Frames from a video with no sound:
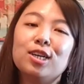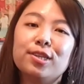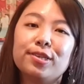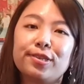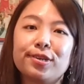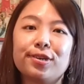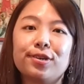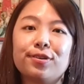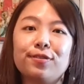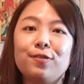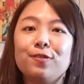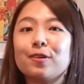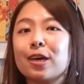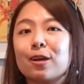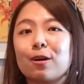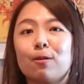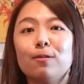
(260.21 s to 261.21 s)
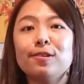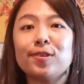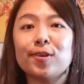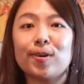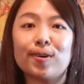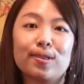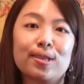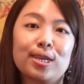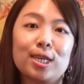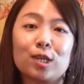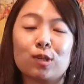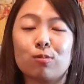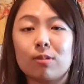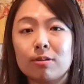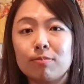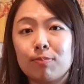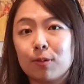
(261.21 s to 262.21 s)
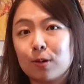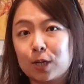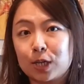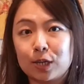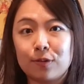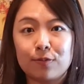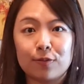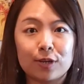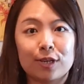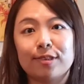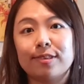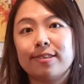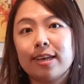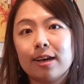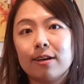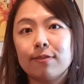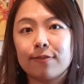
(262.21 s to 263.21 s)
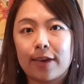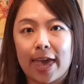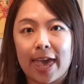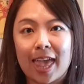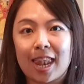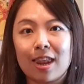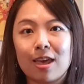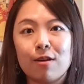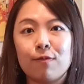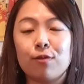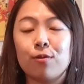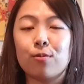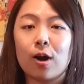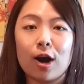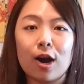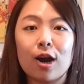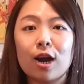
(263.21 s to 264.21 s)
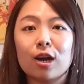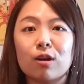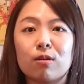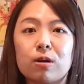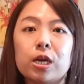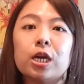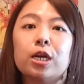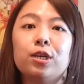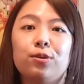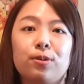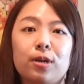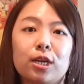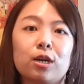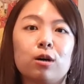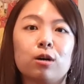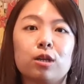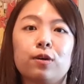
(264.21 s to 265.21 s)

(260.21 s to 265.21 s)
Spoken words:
So you can always order just one portion for yourself, and if you are hungry, you can